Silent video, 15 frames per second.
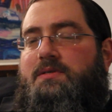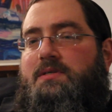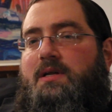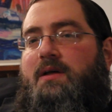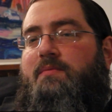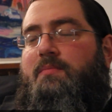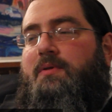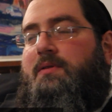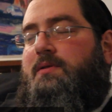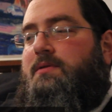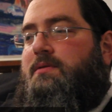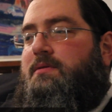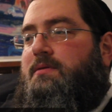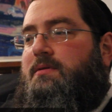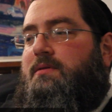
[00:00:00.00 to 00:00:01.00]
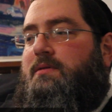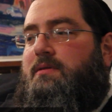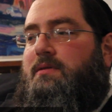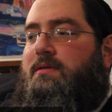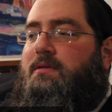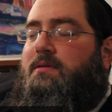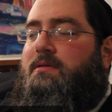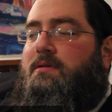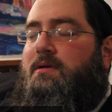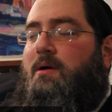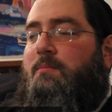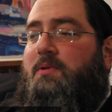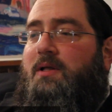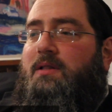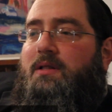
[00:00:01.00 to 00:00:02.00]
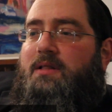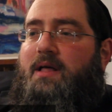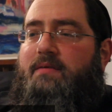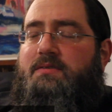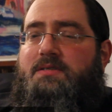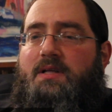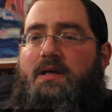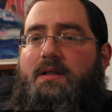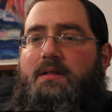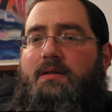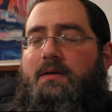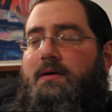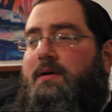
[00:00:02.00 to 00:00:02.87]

that have been completely devastated,